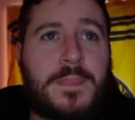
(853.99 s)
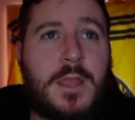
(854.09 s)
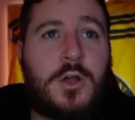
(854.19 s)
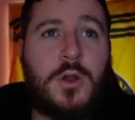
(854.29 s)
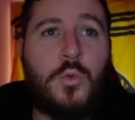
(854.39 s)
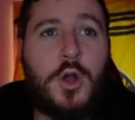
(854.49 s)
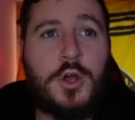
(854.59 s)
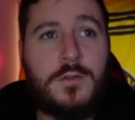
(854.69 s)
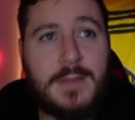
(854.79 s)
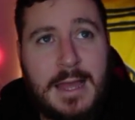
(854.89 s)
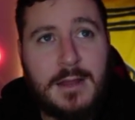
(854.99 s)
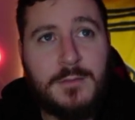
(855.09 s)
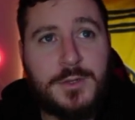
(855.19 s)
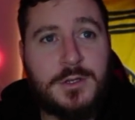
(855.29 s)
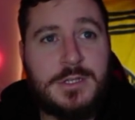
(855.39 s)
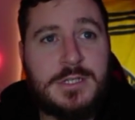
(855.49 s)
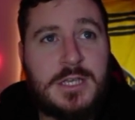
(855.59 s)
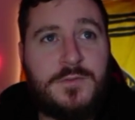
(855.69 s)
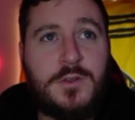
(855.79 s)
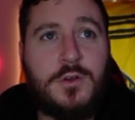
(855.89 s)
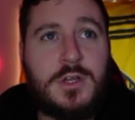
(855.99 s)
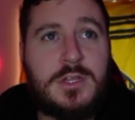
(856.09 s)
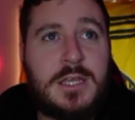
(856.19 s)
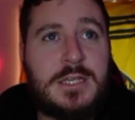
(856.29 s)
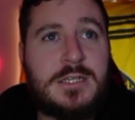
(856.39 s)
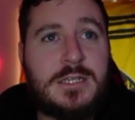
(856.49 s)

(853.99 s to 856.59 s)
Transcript: got to work on that, because if you look at this,